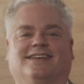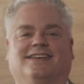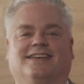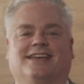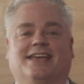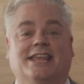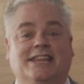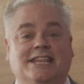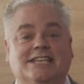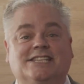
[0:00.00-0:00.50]

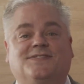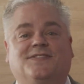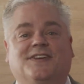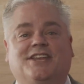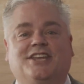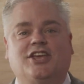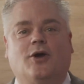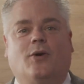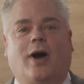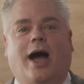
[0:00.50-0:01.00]
In this
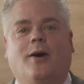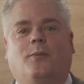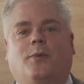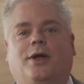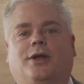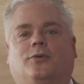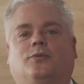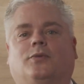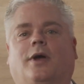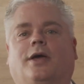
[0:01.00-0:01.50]
video, I
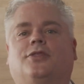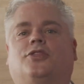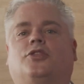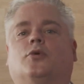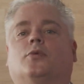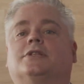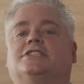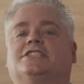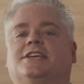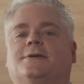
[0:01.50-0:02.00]
want to run
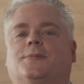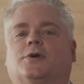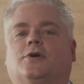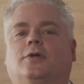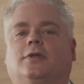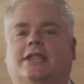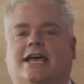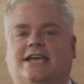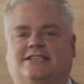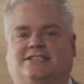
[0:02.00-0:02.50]
through a typical
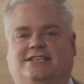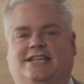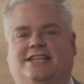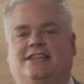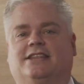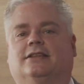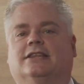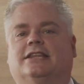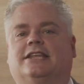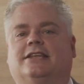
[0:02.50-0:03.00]
lesson in
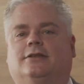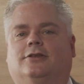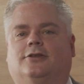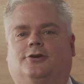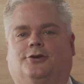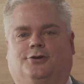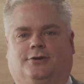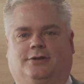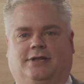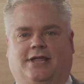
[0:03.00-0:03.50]
the Little
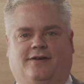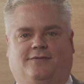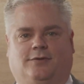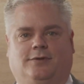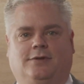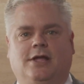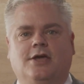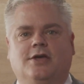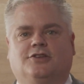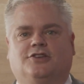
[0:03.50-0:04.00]
Learner level
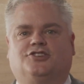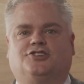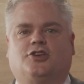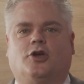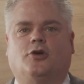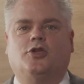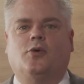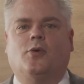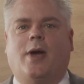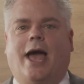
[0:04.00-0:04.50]
to show
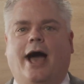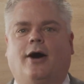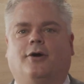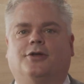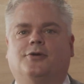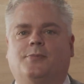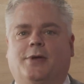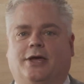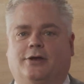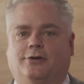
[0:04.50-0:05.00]
you how to
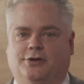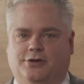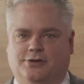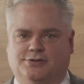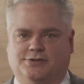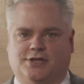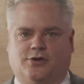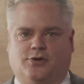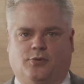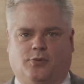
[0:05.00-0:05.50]
better use
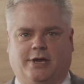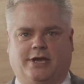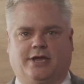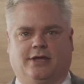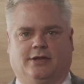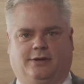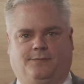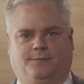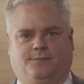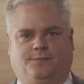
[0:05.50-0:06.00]
the
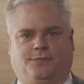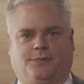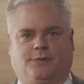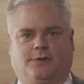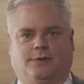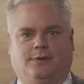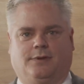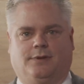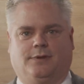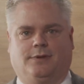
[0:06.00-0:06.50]
curriculum.
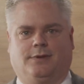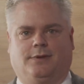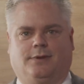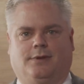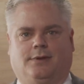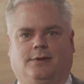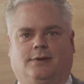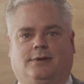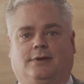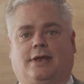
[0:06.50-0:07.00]

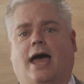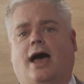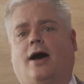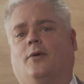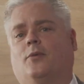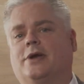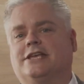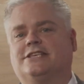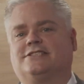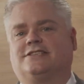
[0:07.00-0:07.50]
Now,
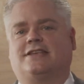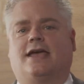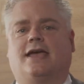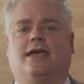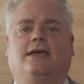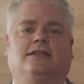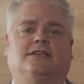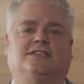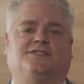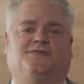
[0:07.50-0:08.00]
we say
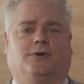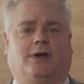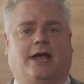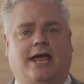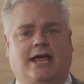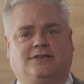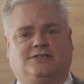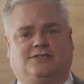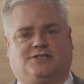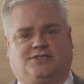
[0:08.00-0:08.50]
it is for
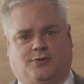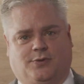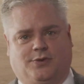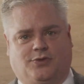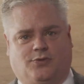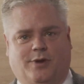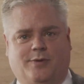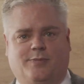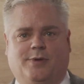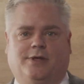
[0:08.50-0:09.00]
ages 2 and
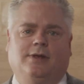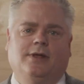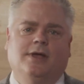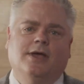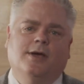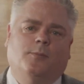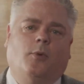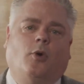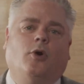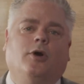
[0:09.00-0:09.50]
3, but
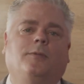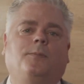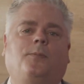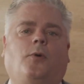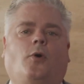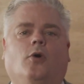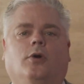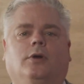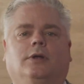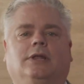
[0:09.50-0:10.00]
more
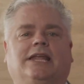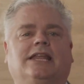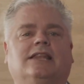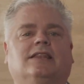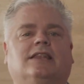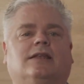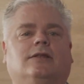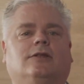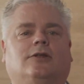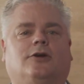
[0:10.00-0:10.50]
importantly,
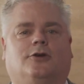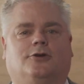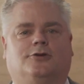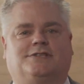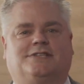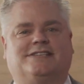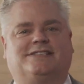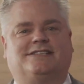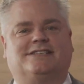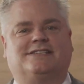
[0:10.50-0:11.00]
Little Learners
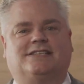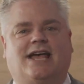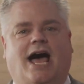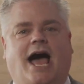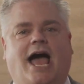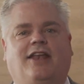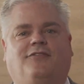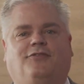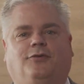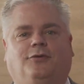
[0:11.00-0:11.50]
is
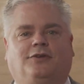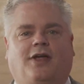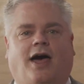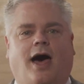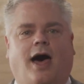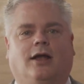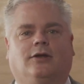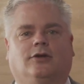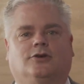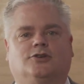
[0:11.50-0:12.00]
designed for
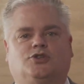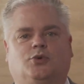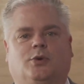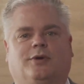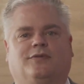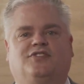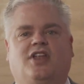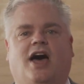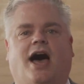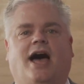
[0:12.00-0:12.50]
toddlers who
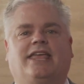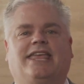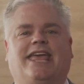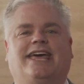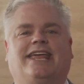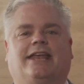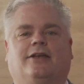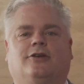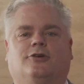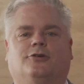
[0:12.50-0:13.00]
have not
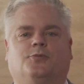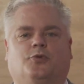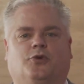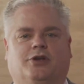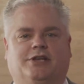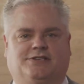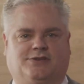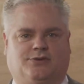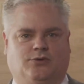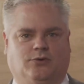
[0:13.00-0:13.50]
yet entered
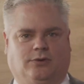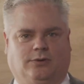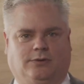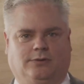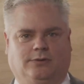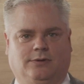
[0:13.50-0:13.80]
preschool.